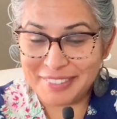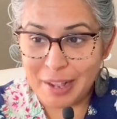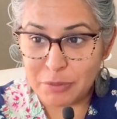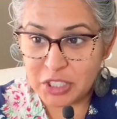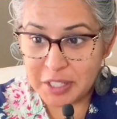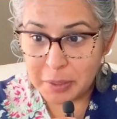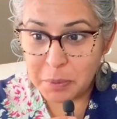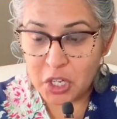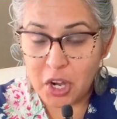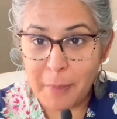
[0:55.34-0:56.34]
I'm just going to
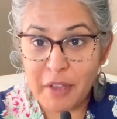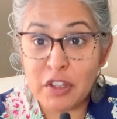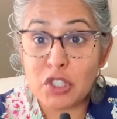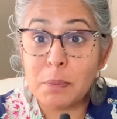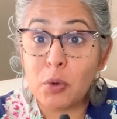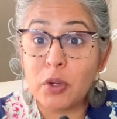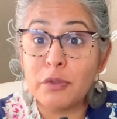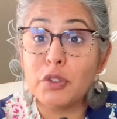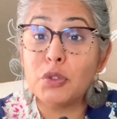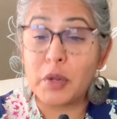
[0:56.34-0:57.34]
put it on my vision board
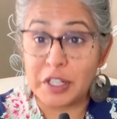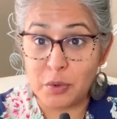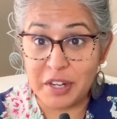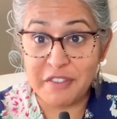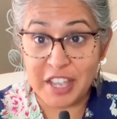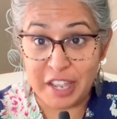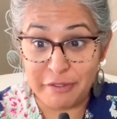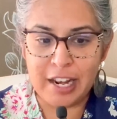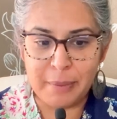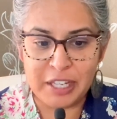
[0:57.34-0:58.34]
for 2025.
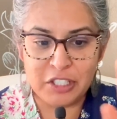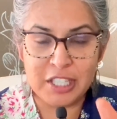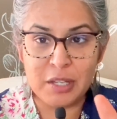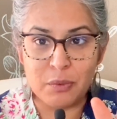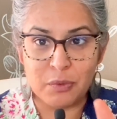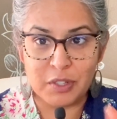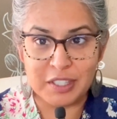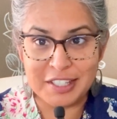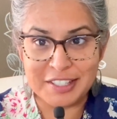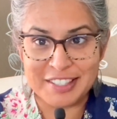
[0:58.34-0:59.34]
And I'm actually
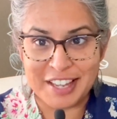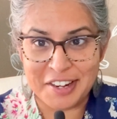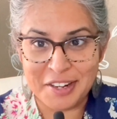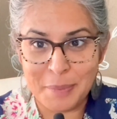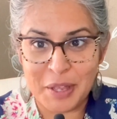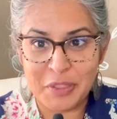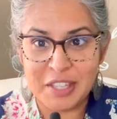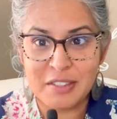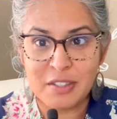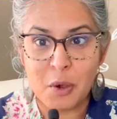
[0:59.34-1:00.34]
really excited about
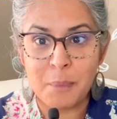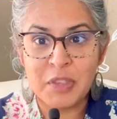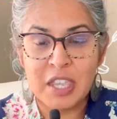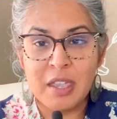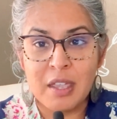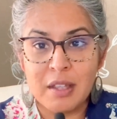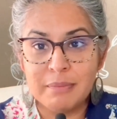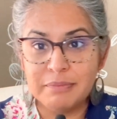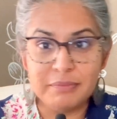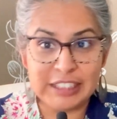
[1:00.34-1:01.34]
this. So
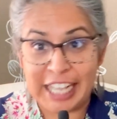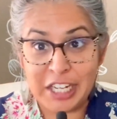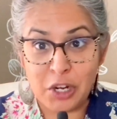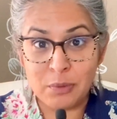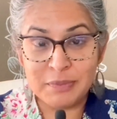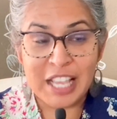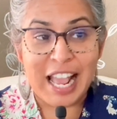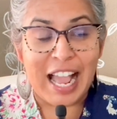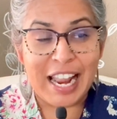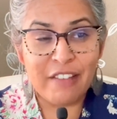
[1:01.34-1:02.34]
side note,
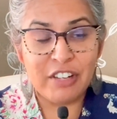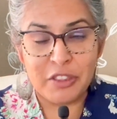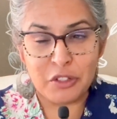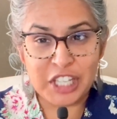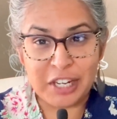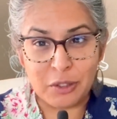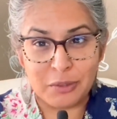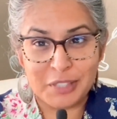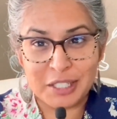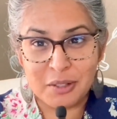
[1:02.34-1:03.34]
I have another channel.
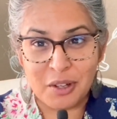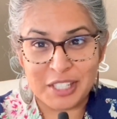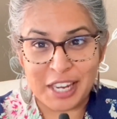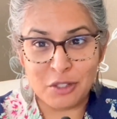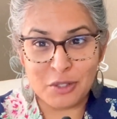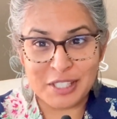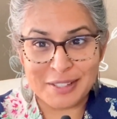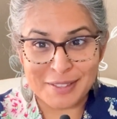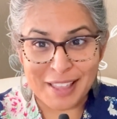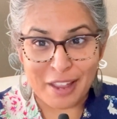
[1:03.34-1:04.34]
It's called Angel
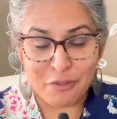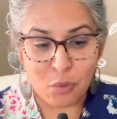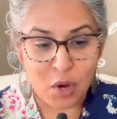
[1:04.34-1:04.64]
Says Life,